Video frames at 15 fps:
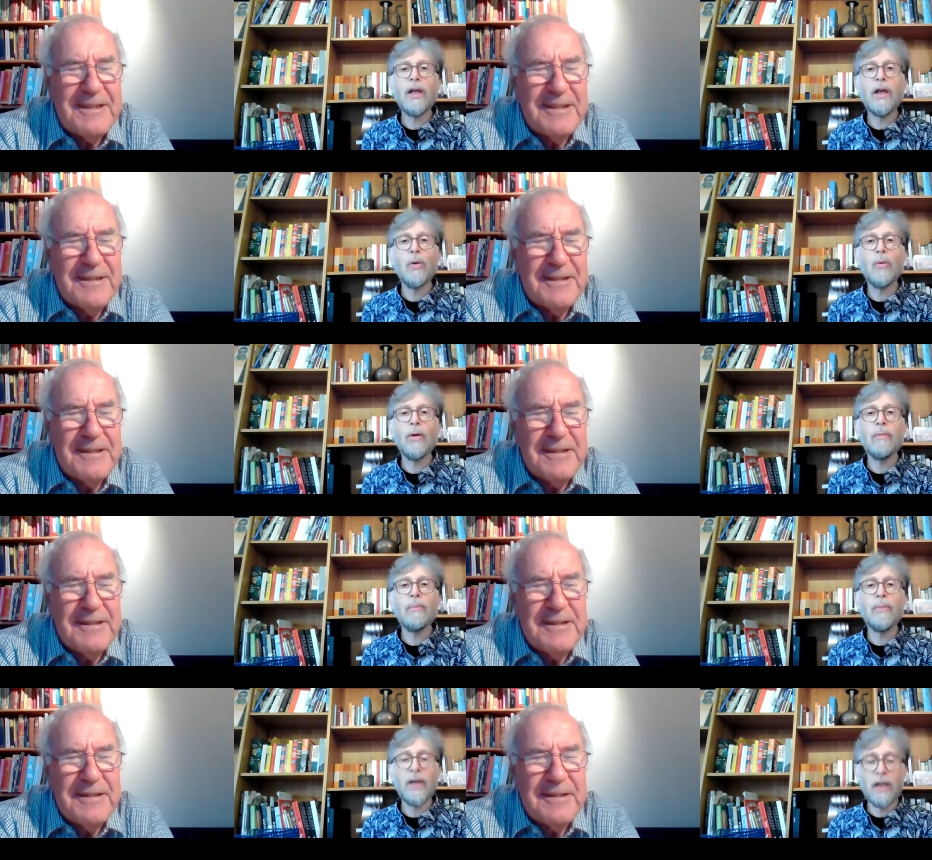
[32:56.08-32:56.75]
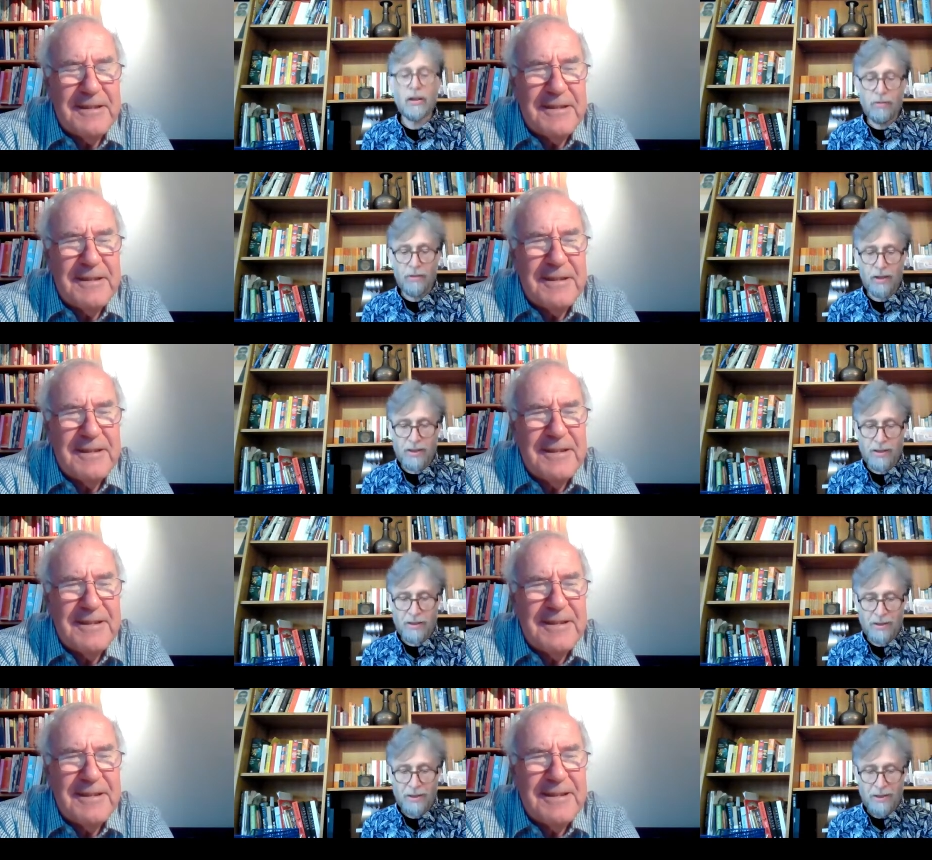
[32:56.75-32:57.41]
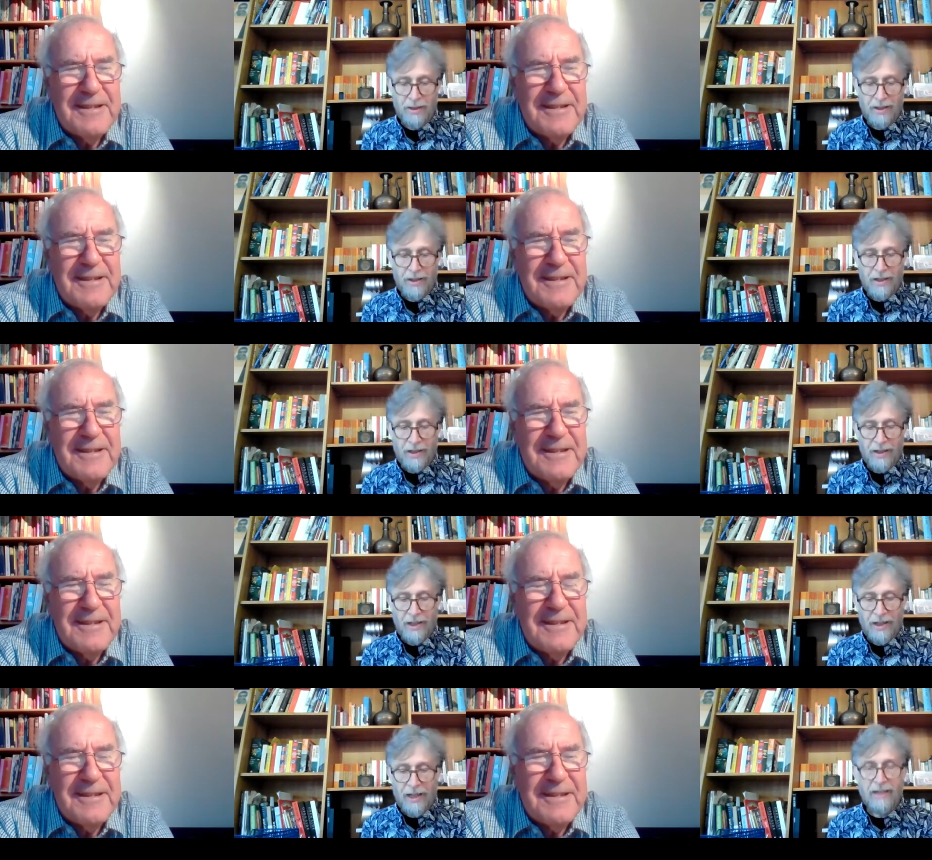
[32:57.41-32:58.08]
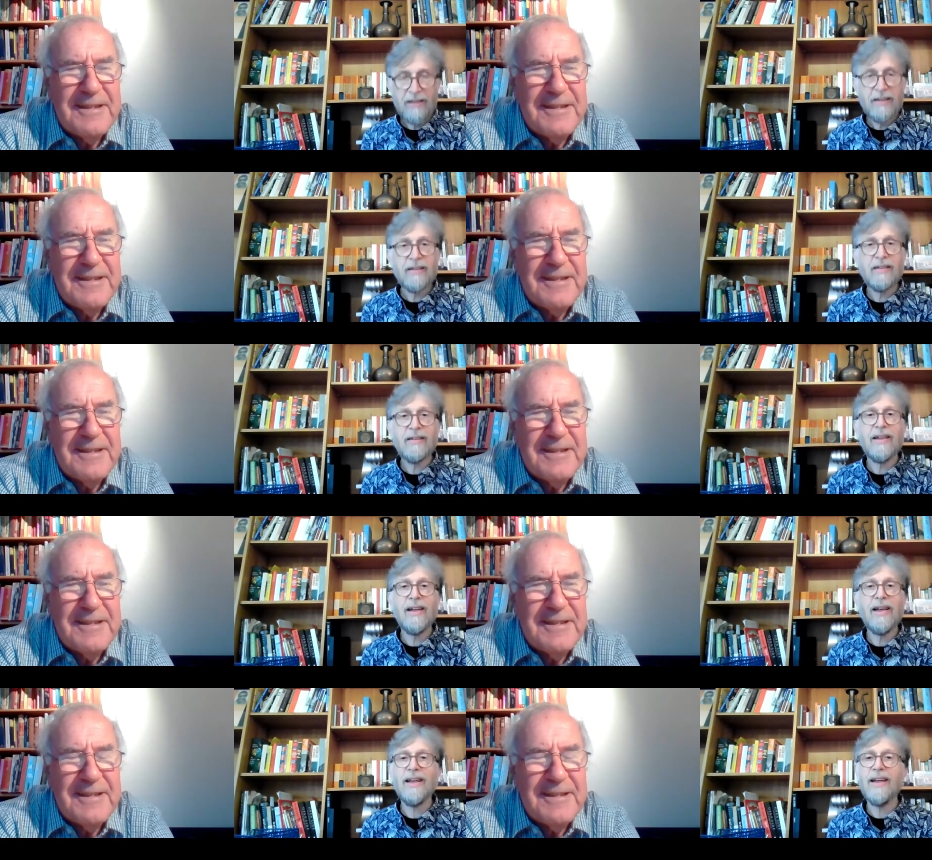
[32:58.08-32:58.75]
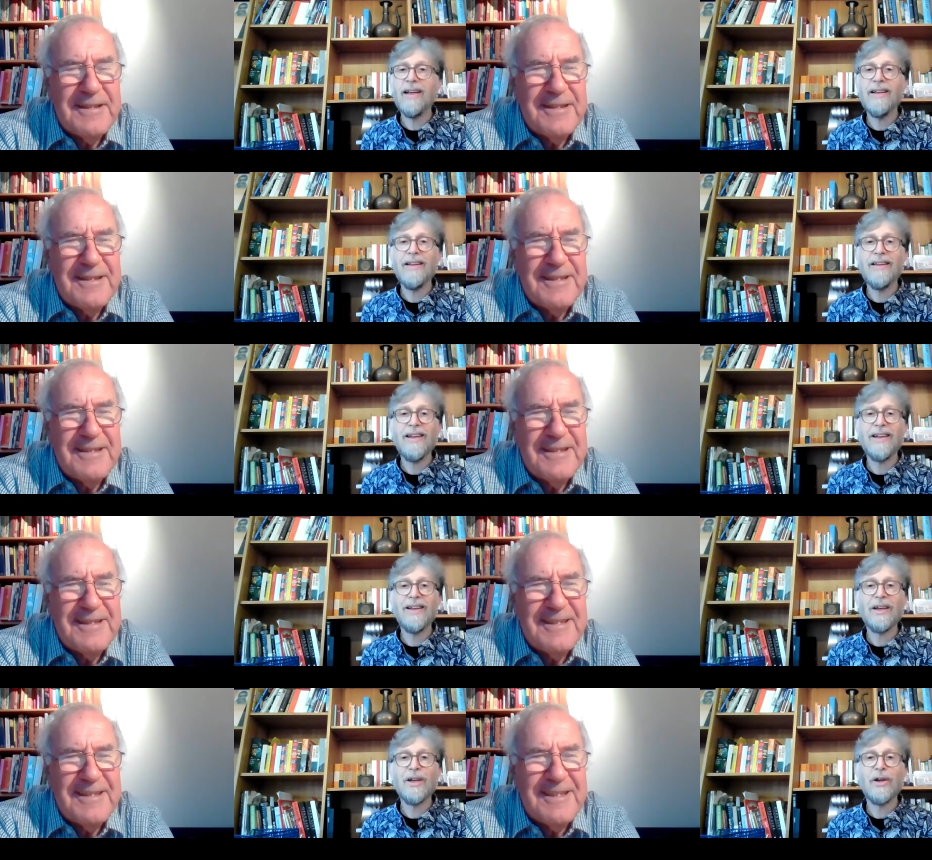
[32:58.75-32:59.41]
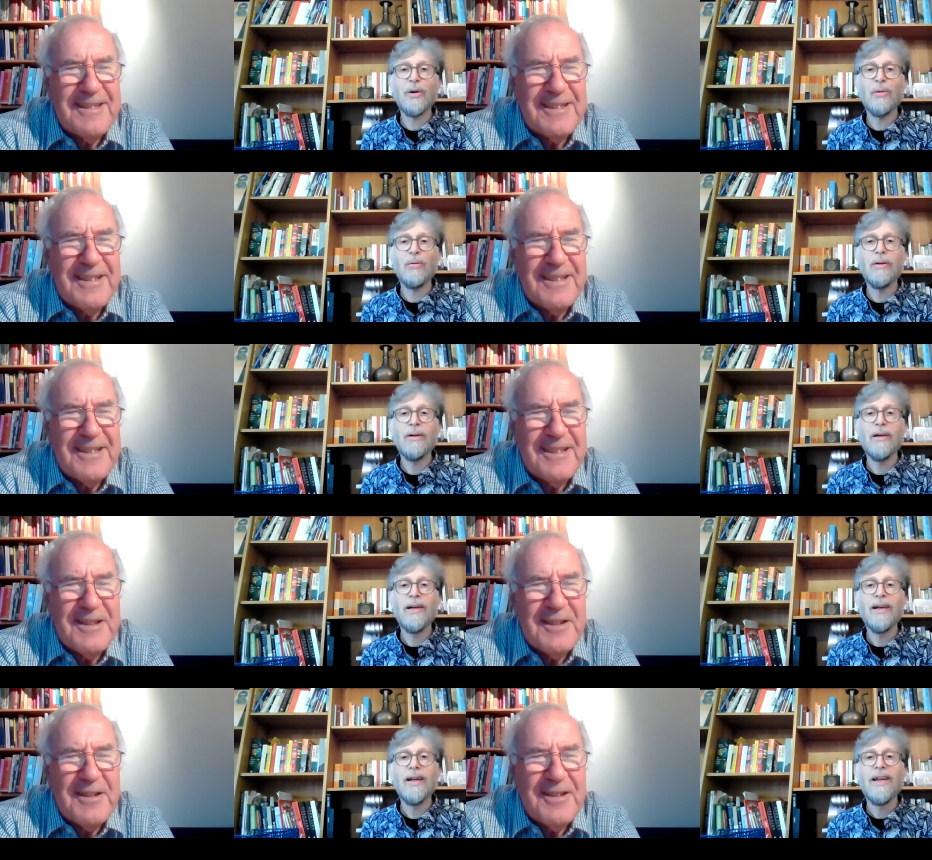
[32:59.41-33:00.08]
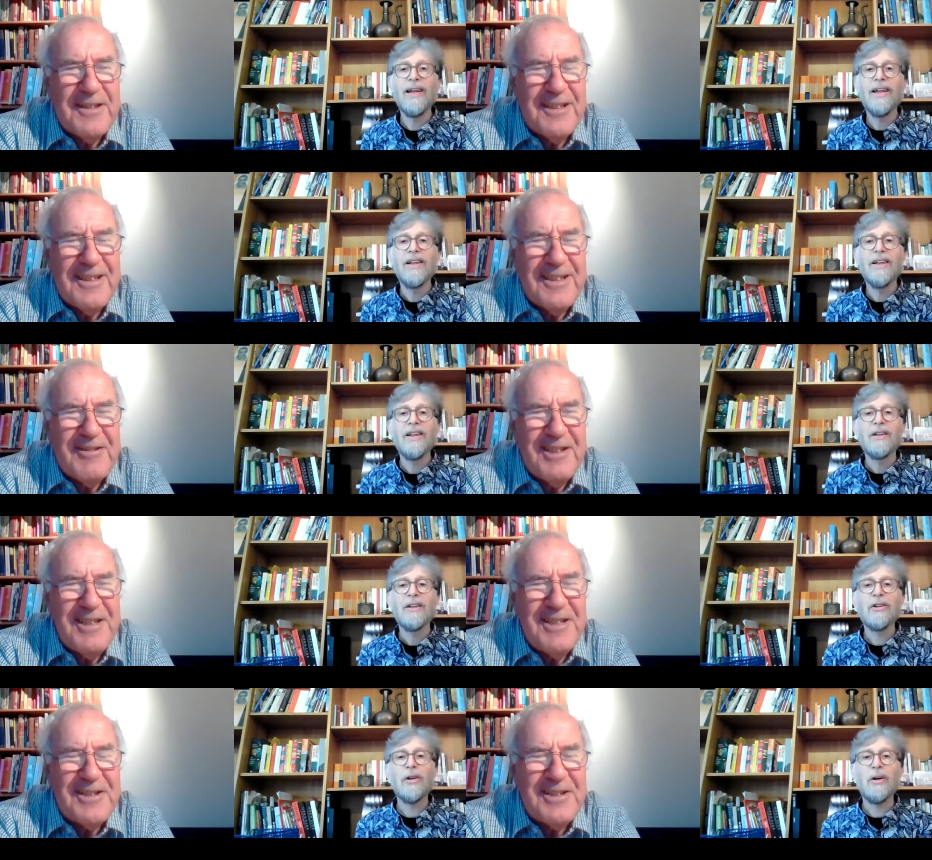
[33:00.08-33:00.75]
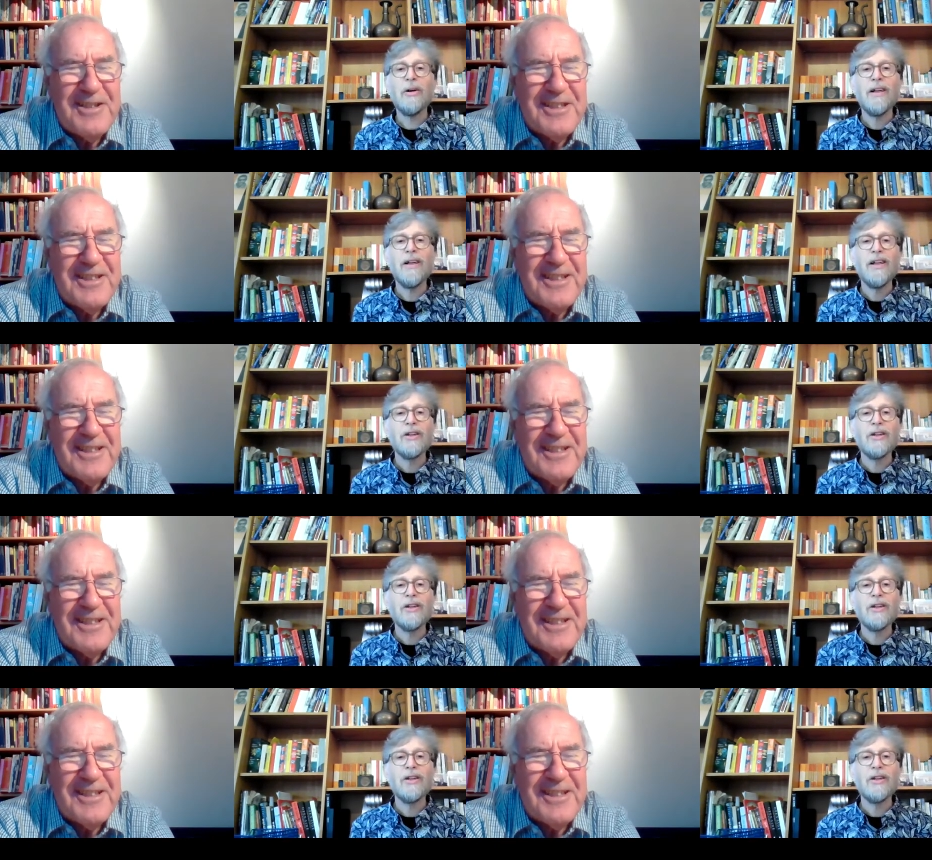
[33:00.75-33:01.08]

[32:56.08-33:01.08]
Speaker 1: you and Beatrice and Cecilia. There you go. There is.